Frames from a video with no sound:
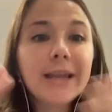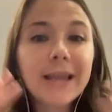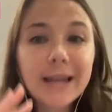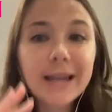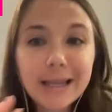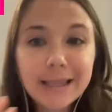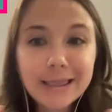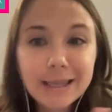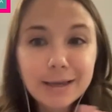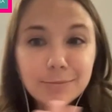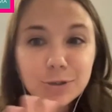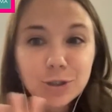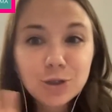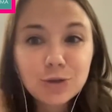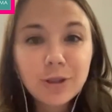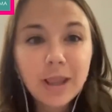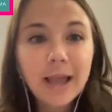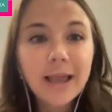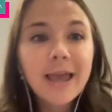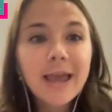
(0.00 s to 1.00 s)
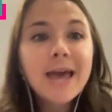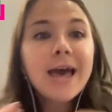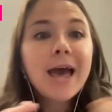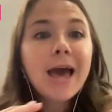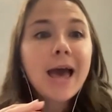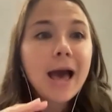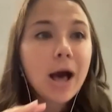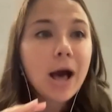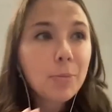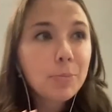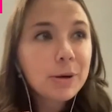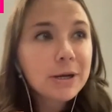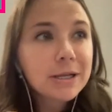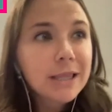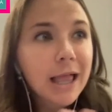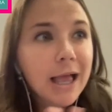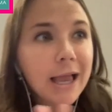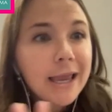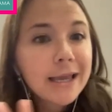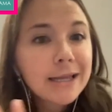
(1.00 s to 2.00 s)
getting them to like help a
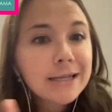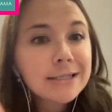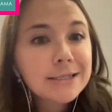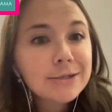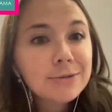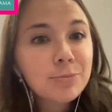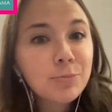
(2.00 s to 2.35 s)
client